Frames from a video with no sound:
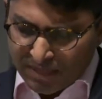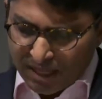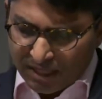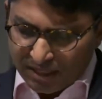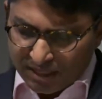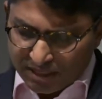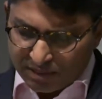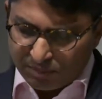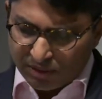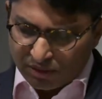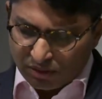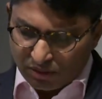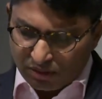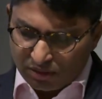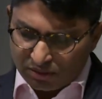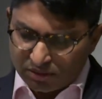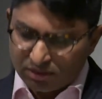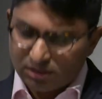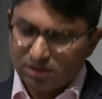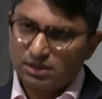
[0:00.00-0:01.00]
is
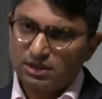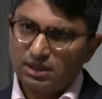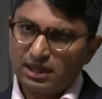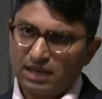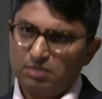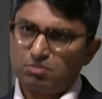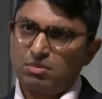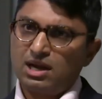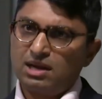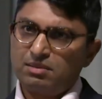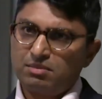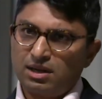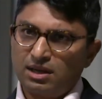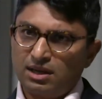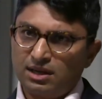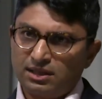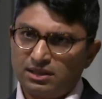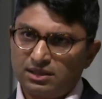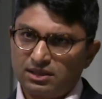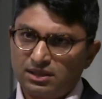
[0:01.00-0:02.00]
because, in my
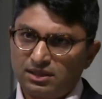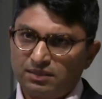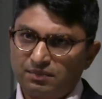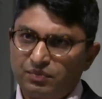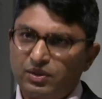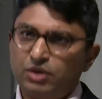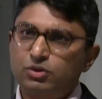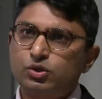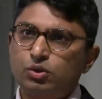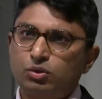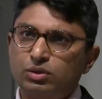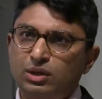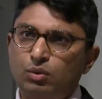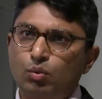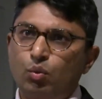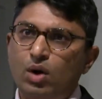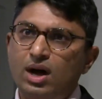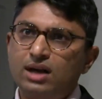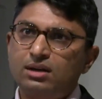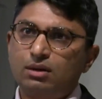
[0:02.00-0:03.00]
mind, there is only
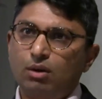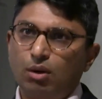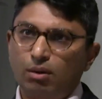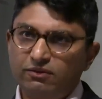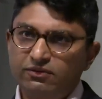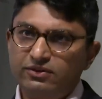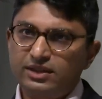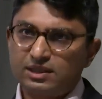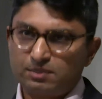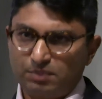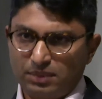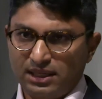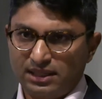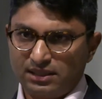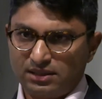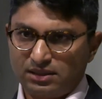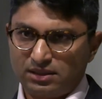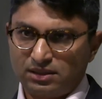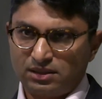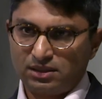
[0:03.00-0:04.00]
one obvious
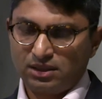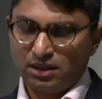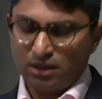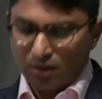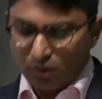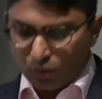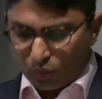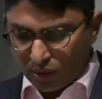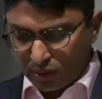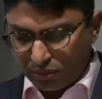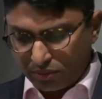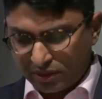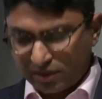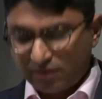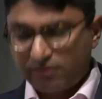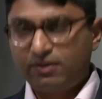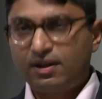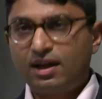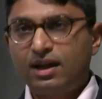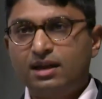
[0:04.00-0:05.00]
place where we're going to
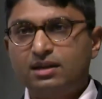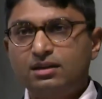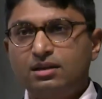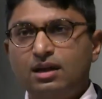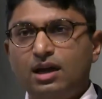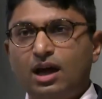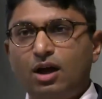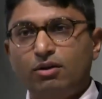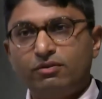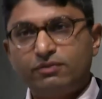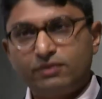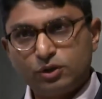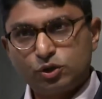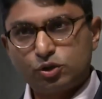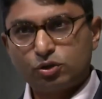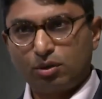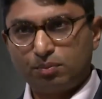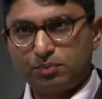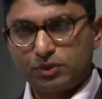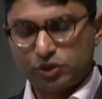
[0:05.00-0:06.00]
find our
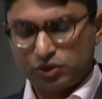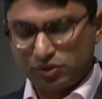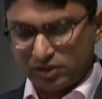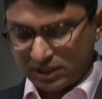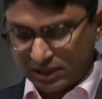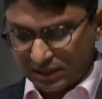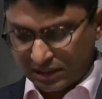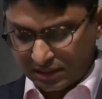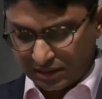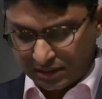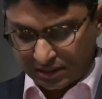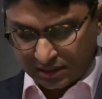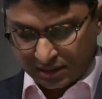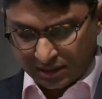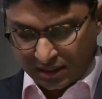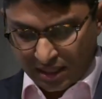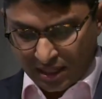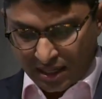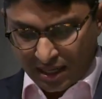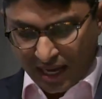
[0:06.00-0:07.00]
future opportunities
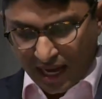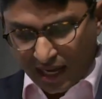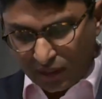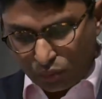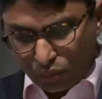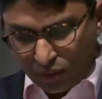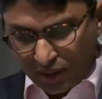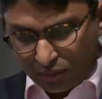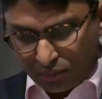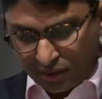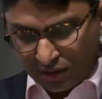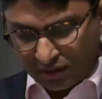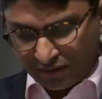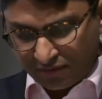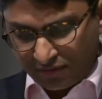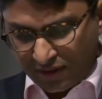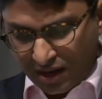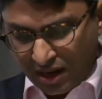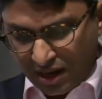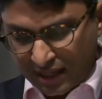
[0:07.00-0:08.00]
and where we're going to
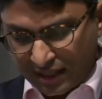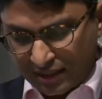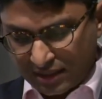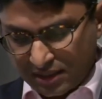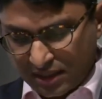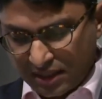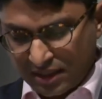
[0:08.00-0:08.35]
find